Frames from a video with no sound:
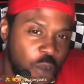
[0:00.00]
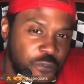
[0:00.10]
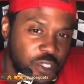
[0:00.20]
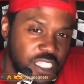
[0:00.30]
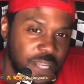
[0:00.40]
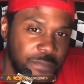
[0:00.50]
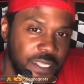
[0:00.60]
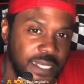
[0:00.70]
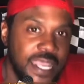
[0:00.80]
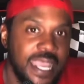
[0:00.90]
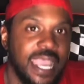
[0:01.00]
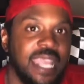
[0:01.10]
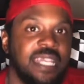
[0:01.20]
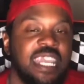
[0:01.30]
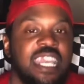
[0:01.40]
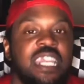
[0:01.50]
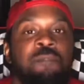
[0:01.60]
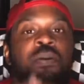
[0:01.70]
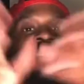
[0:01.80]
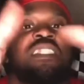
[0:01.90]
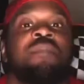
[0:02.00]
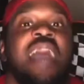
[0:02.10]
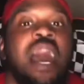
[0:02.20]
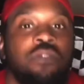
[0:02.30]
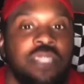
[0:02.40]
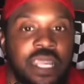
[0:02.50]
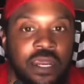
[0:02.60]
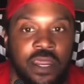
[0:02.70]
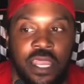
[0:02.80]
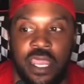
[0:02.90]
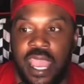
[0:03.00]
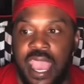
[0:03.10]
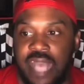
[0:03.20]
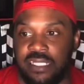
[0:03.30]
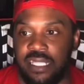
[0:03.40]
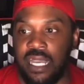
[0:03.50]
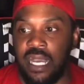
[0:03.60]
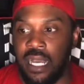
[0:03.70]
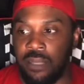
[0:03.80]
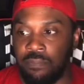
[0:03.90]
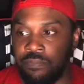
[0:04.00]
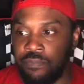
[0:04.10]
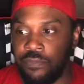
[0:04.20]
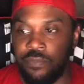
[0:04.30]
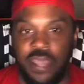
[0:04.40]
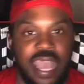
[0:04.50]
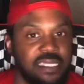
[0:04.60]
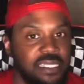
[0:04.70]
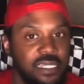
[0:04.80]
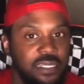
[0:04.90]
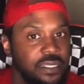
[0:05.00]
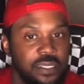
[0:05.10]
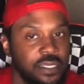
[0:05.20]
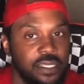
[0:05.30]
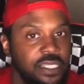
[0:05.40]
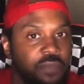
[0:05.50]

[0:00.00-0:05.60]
for something and then he puts them out there as the um as the the